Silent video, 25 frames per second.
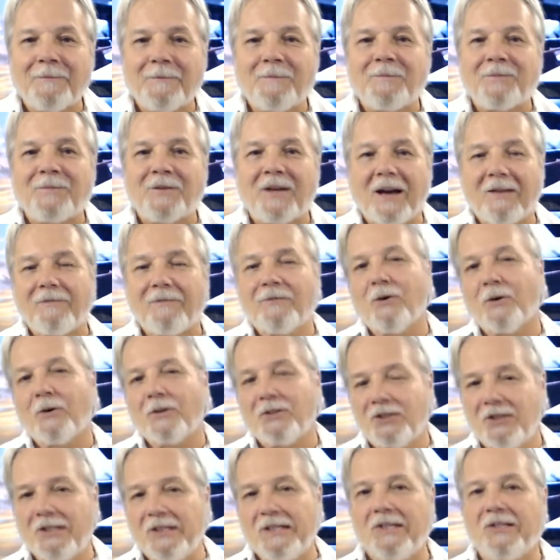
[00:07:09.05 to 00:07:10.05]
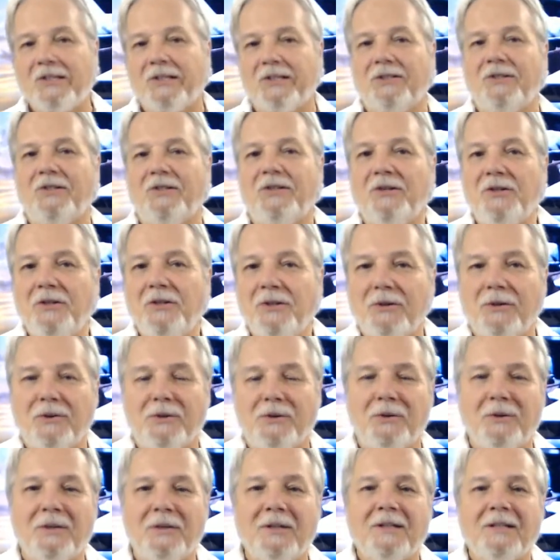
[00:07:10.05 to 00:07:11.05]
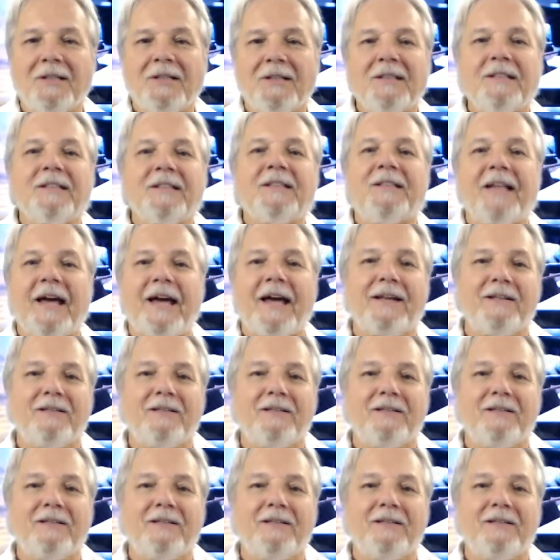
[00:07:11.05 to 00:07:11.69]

Now, of course, Jesus knew that